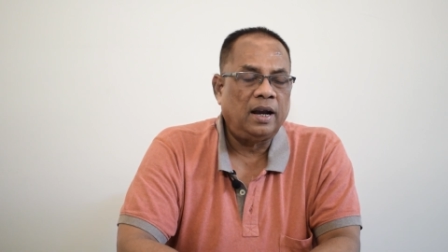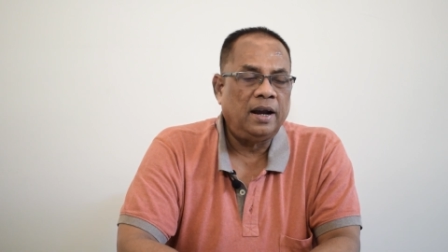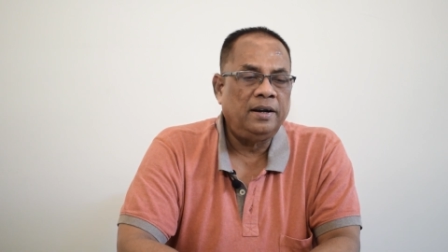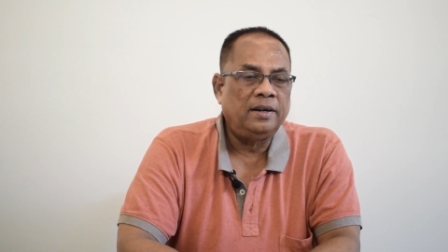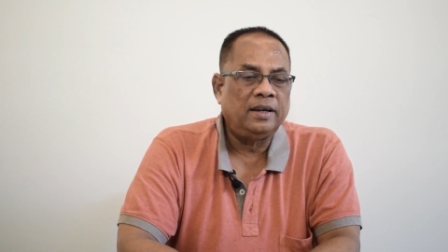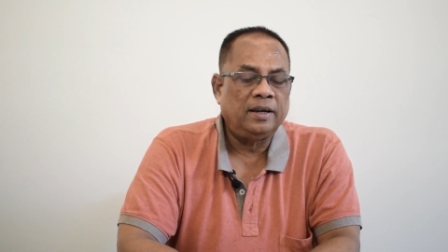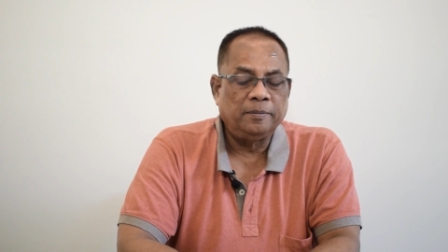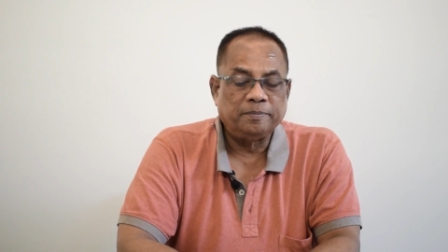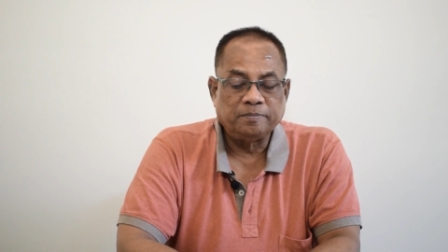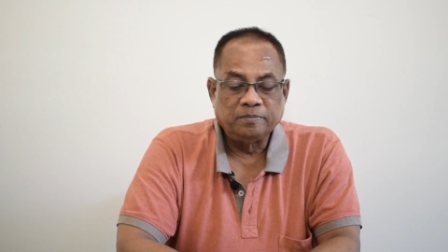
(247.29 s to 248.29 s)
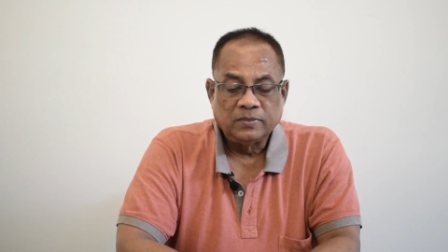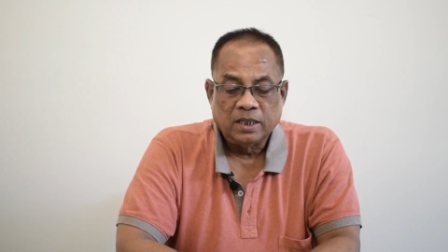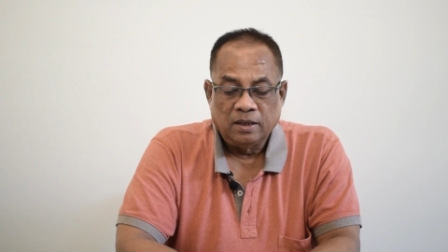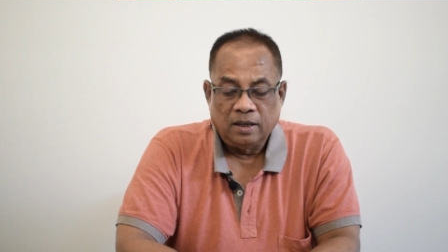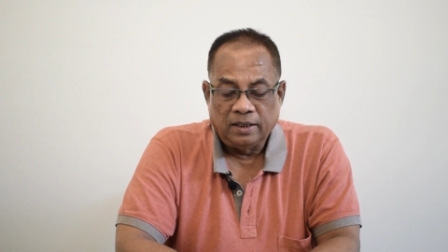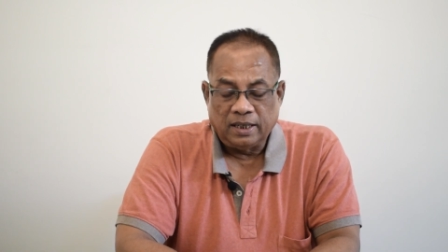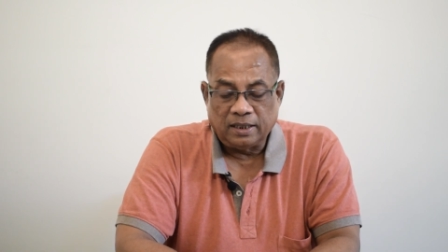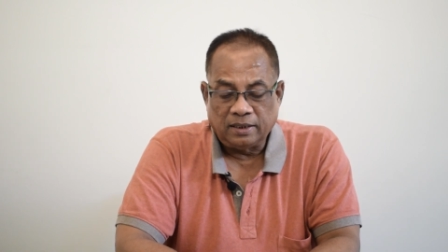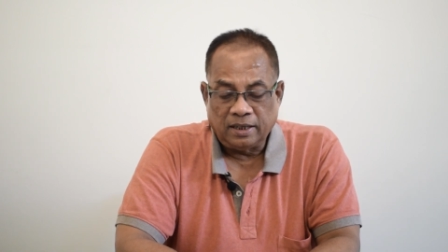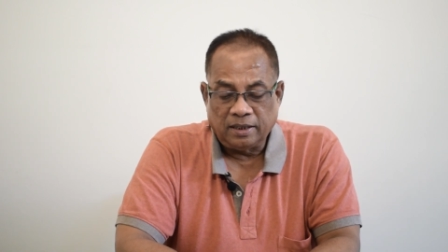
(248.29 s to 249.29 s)
And uh, the,
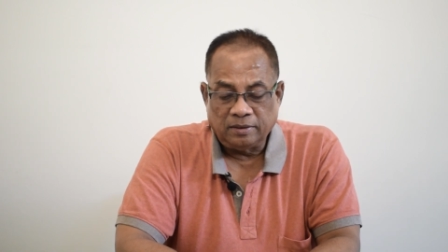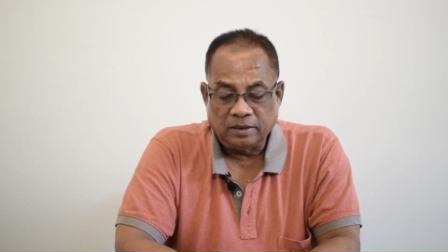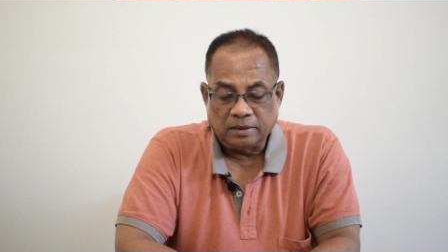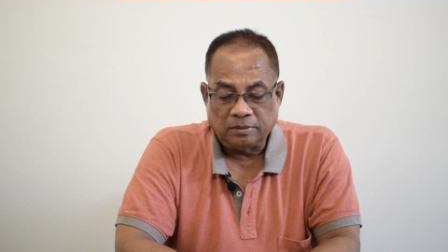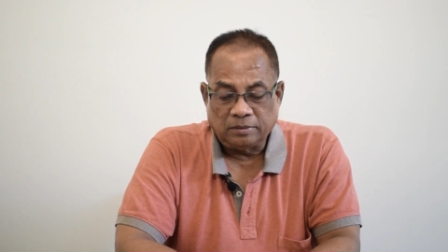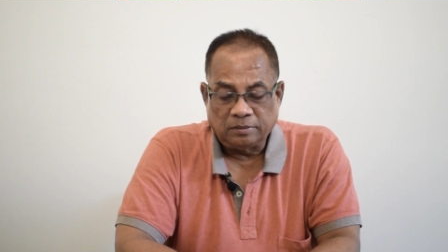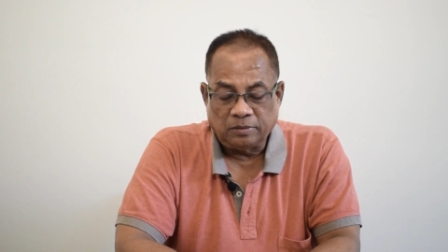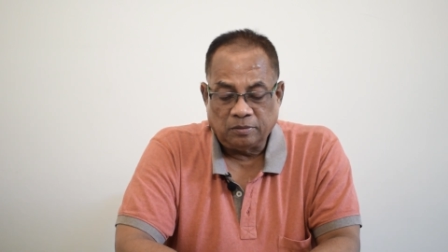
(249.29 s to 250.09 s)
the, the,